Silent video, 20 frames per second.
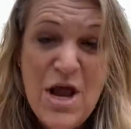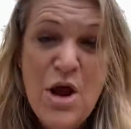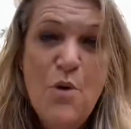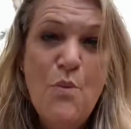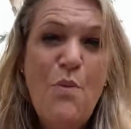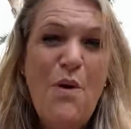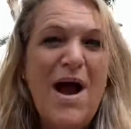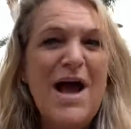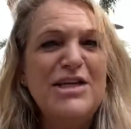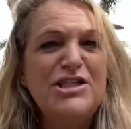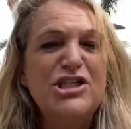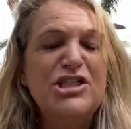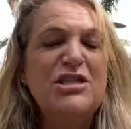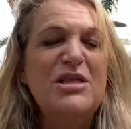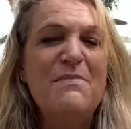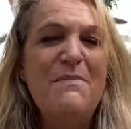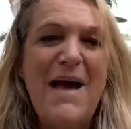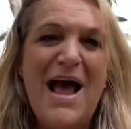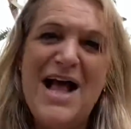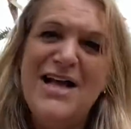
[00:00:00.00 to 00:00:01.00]
Watch the
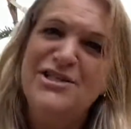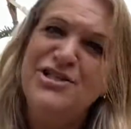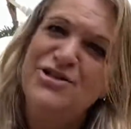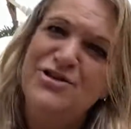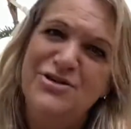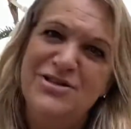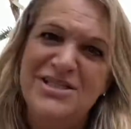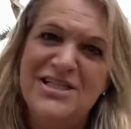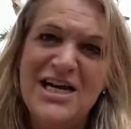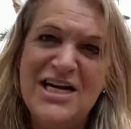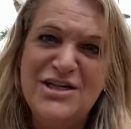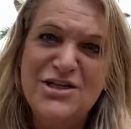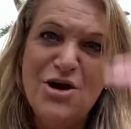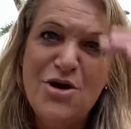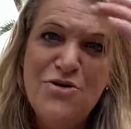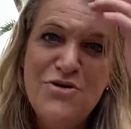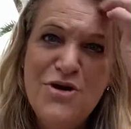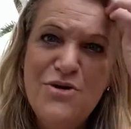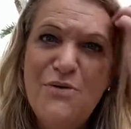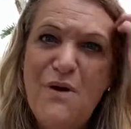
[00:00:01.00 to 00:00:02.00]
masters like
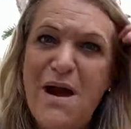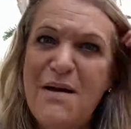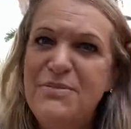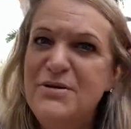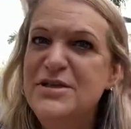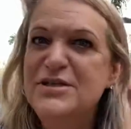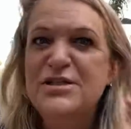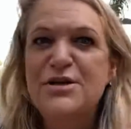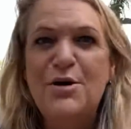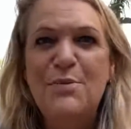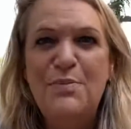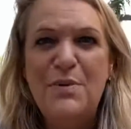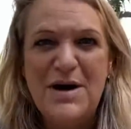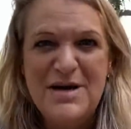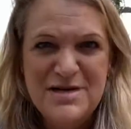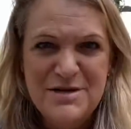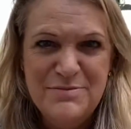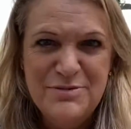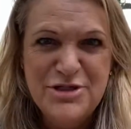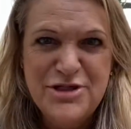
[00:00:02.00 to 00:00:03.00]
Tony Robbins or
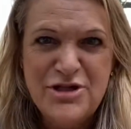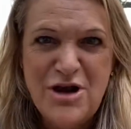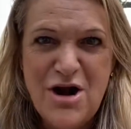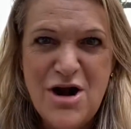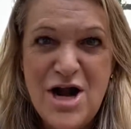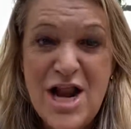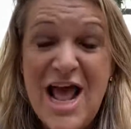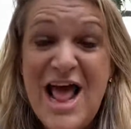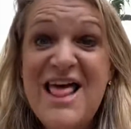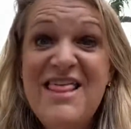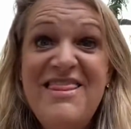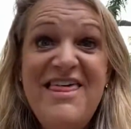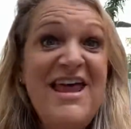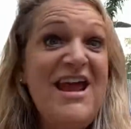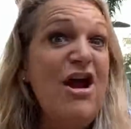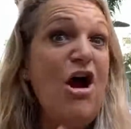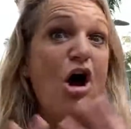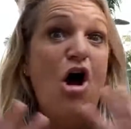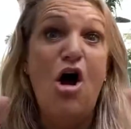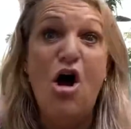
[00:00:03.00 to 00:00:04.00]
Brendon Burchard. They
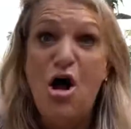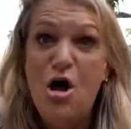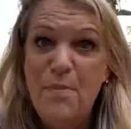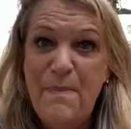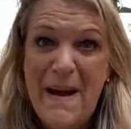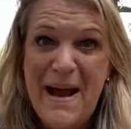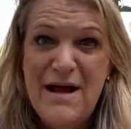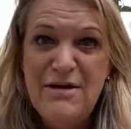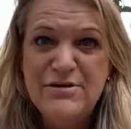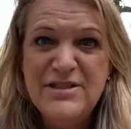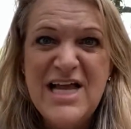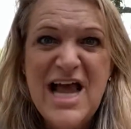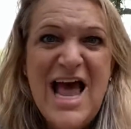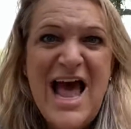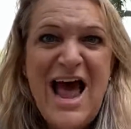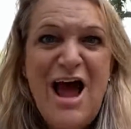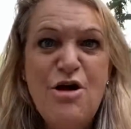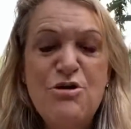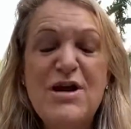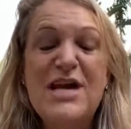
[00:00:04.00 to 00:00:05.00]
all bounce.
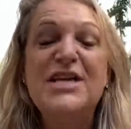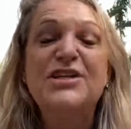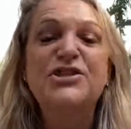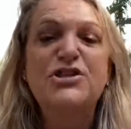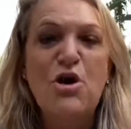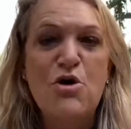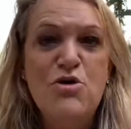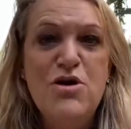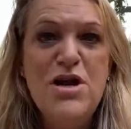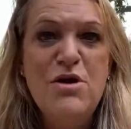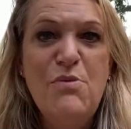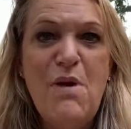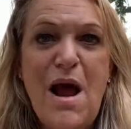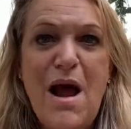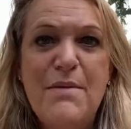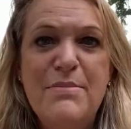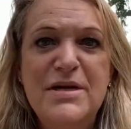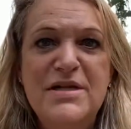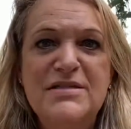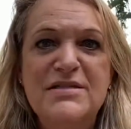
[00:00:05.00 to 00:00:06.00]
How can Tony
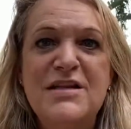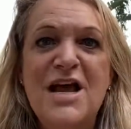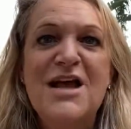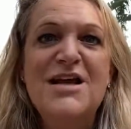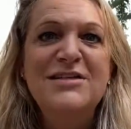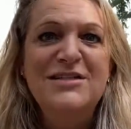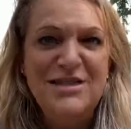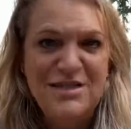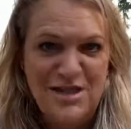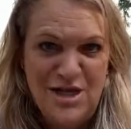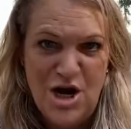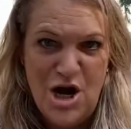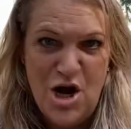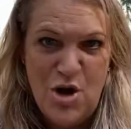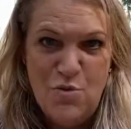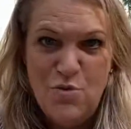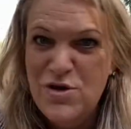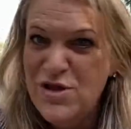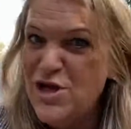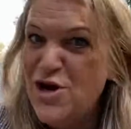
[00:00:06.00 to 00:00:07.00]
Robbins sit there
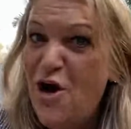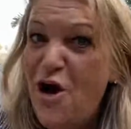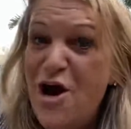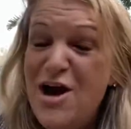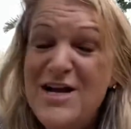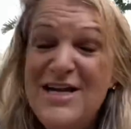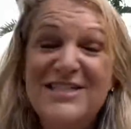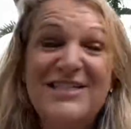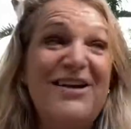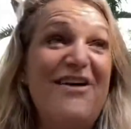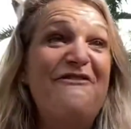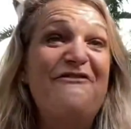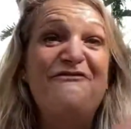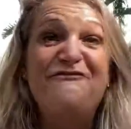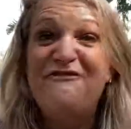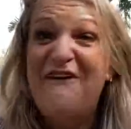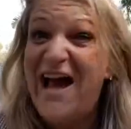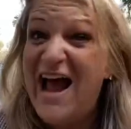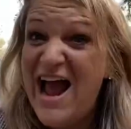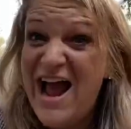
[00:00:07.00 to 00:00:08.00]
with an audience of
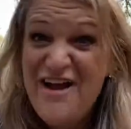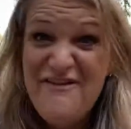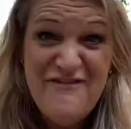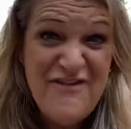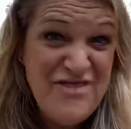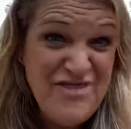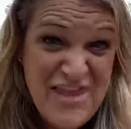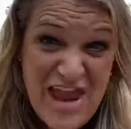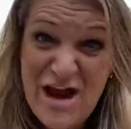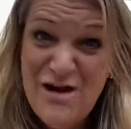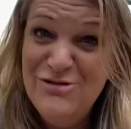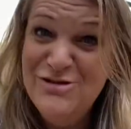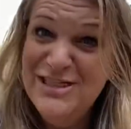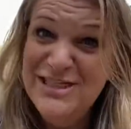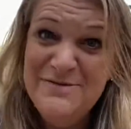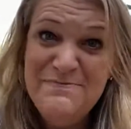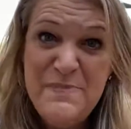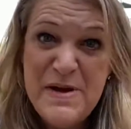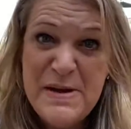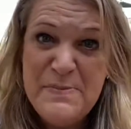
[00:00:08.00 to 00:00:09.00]
5,000
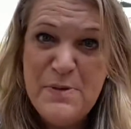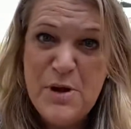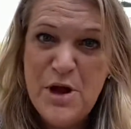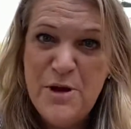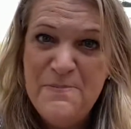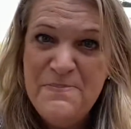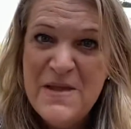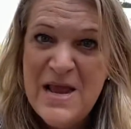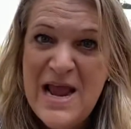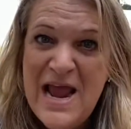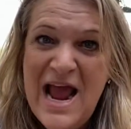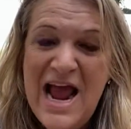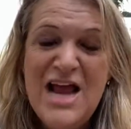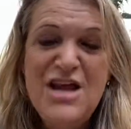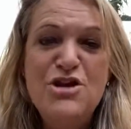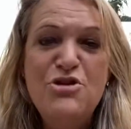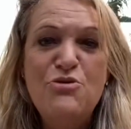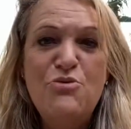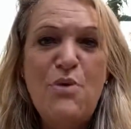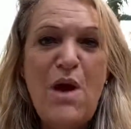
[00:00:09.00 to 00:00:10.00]
people and
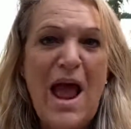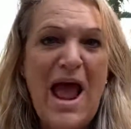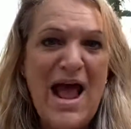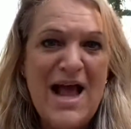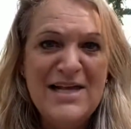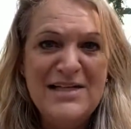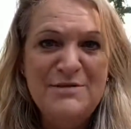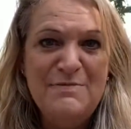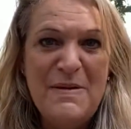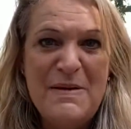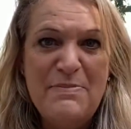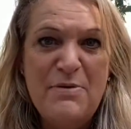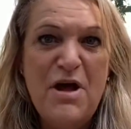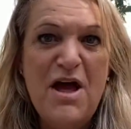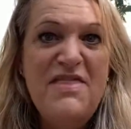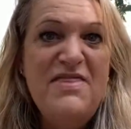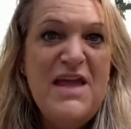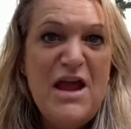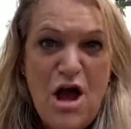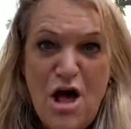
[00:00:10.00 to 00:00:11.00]
you ask people and
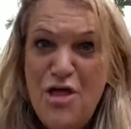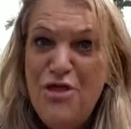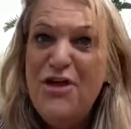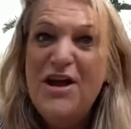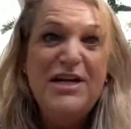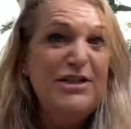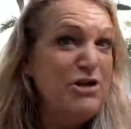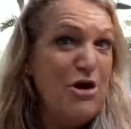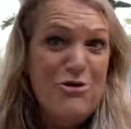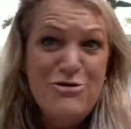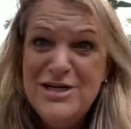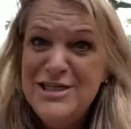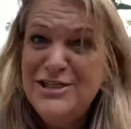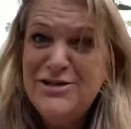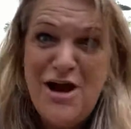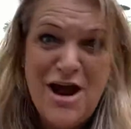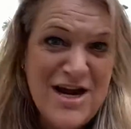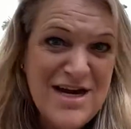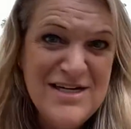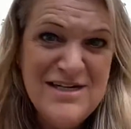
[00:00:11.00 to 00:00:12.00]
they all think Tony's
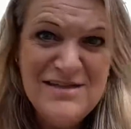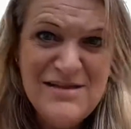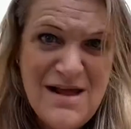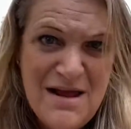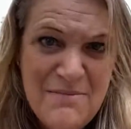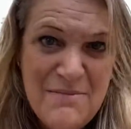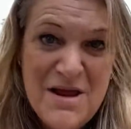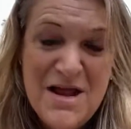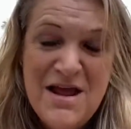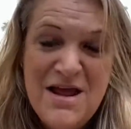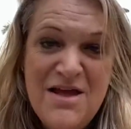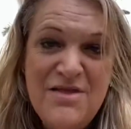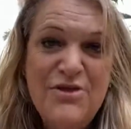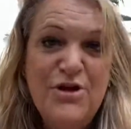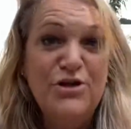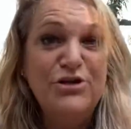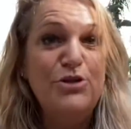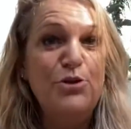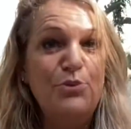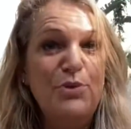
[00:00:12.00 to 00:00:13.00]
talking to them?
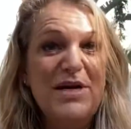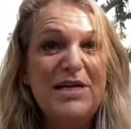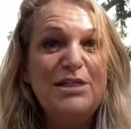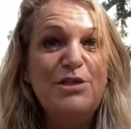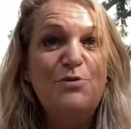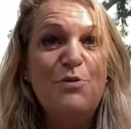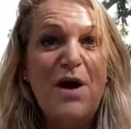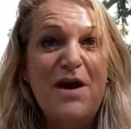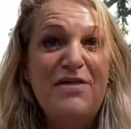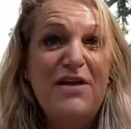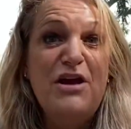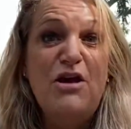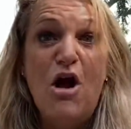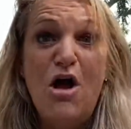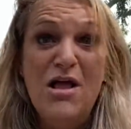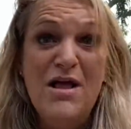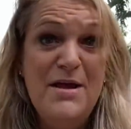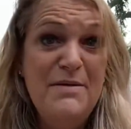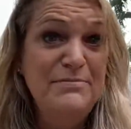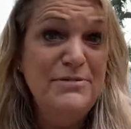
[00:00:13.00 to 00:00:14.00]
There's a reason why they call
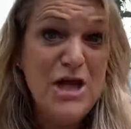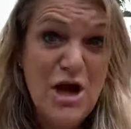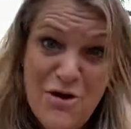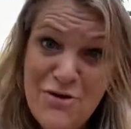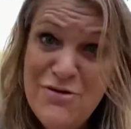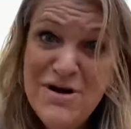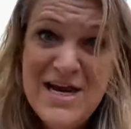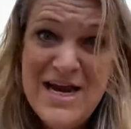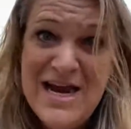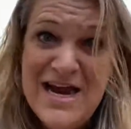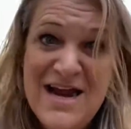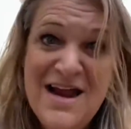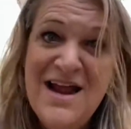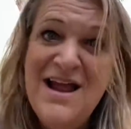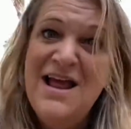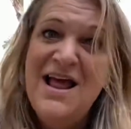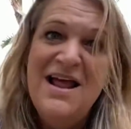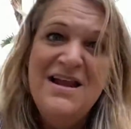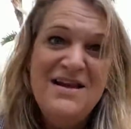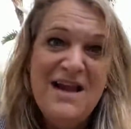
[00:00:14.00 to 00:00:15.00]
him Tony,
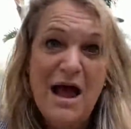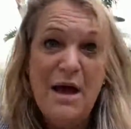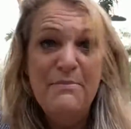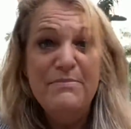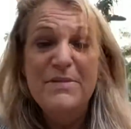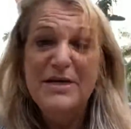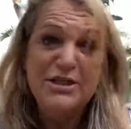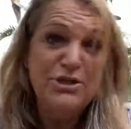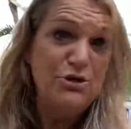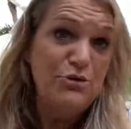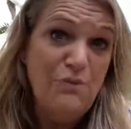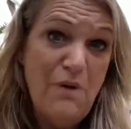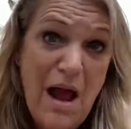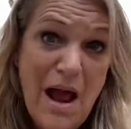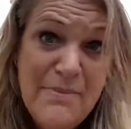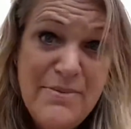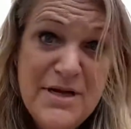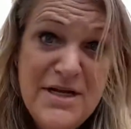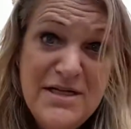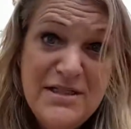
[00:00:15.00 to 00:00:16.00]
not Mr.
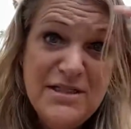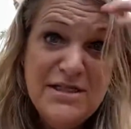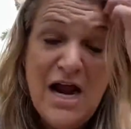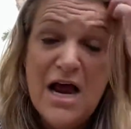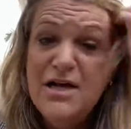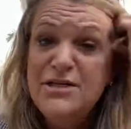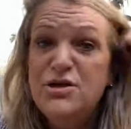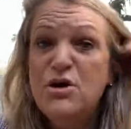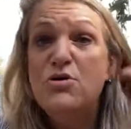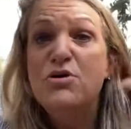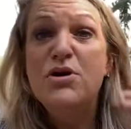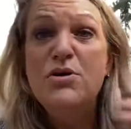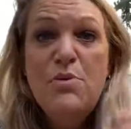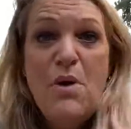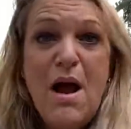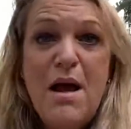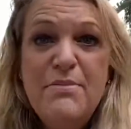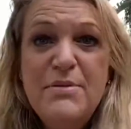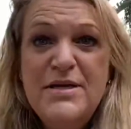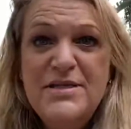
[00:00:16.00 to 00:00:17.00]
Robbins, not Tony
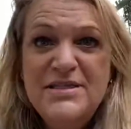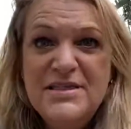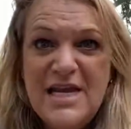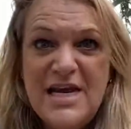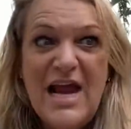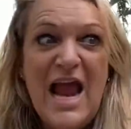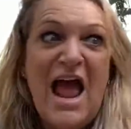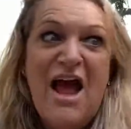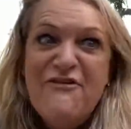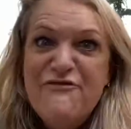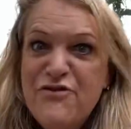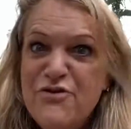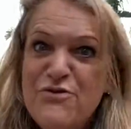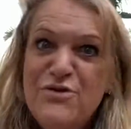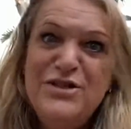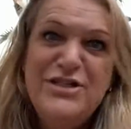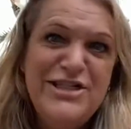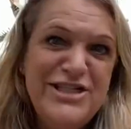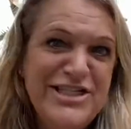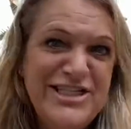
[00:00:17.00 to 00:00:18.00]
Robbins. Like everyone
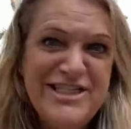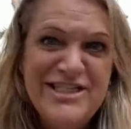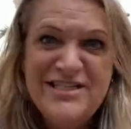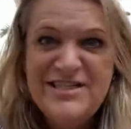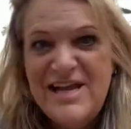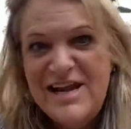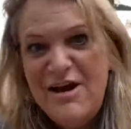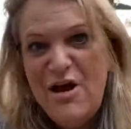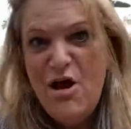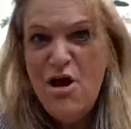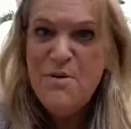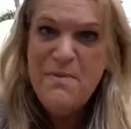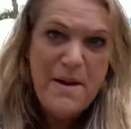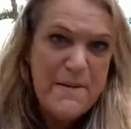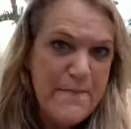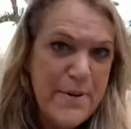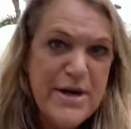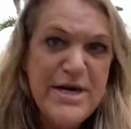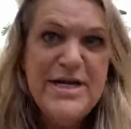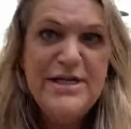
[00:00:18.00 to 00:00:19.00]
just is like, oh, my
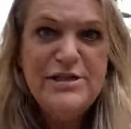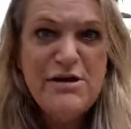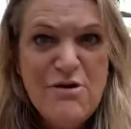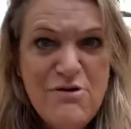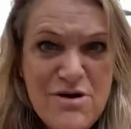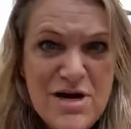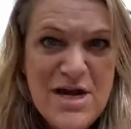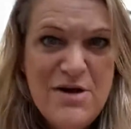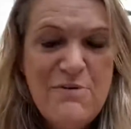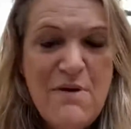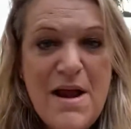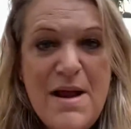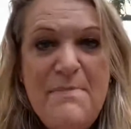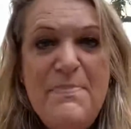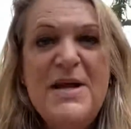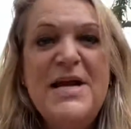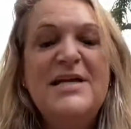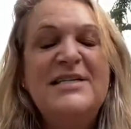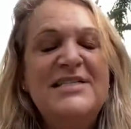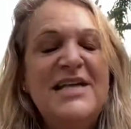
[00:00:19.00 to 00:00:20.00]
buddy Tony, right?
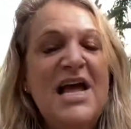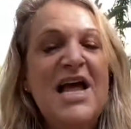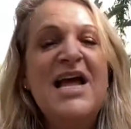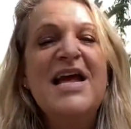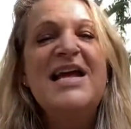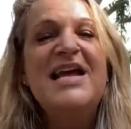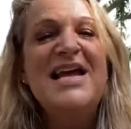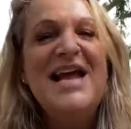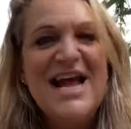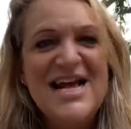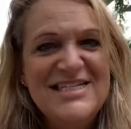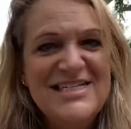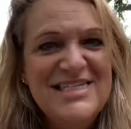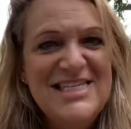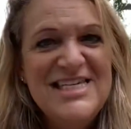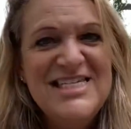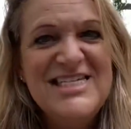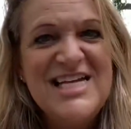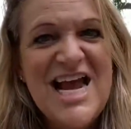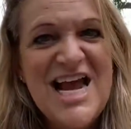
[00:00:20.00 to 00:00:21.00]
Because he has
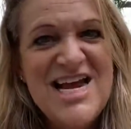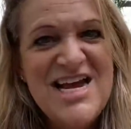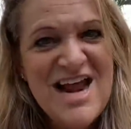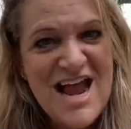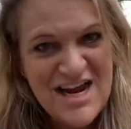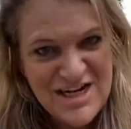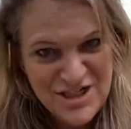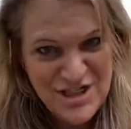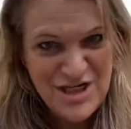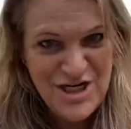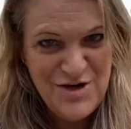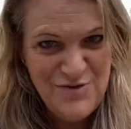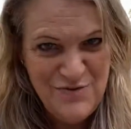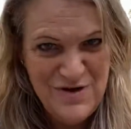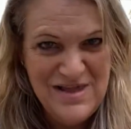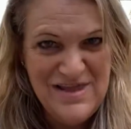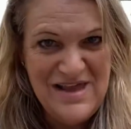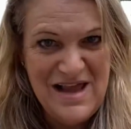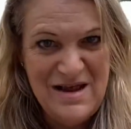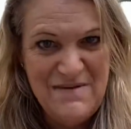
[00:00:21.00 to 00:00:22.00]
this connection with
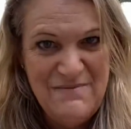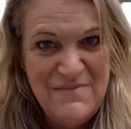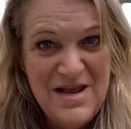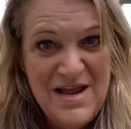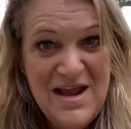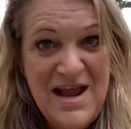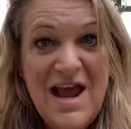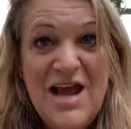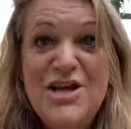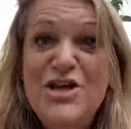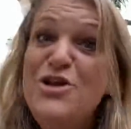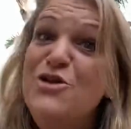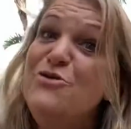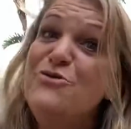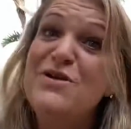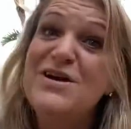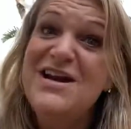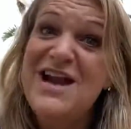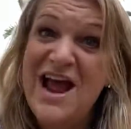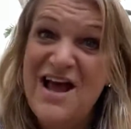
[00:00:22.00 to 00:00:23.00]
them. And you
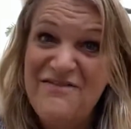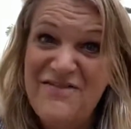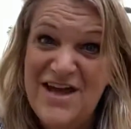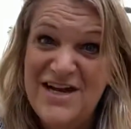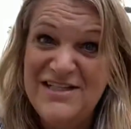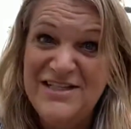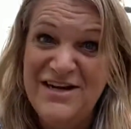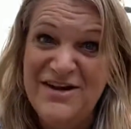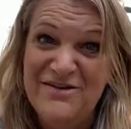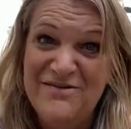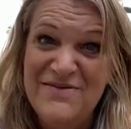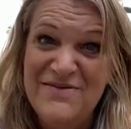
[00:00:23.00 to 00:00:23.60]
can have that too.